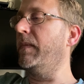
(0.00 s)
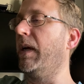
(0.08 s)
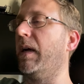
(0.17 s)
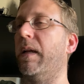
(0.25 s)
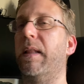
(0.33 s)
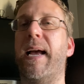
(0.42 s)

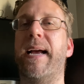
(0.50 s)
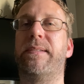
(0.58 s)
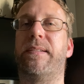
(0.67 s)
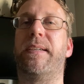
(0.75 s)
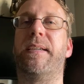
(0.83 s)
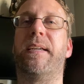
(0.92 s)

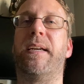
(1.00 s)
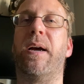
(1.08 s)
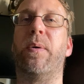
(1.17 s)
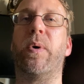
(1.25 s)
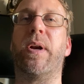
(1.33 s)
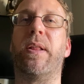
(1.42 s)
lastly, and I
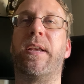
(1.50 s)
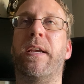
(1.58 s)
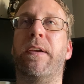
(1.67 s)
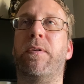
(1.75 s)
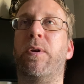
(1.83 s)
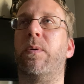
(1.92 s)
want to
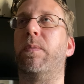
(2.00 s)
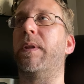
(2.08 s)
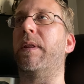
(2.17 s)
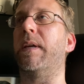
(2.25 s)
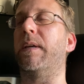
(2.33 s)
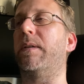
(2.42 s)
leave you
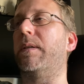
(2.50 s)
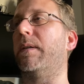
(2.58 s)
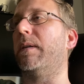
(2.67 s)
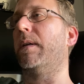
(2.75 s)
with this.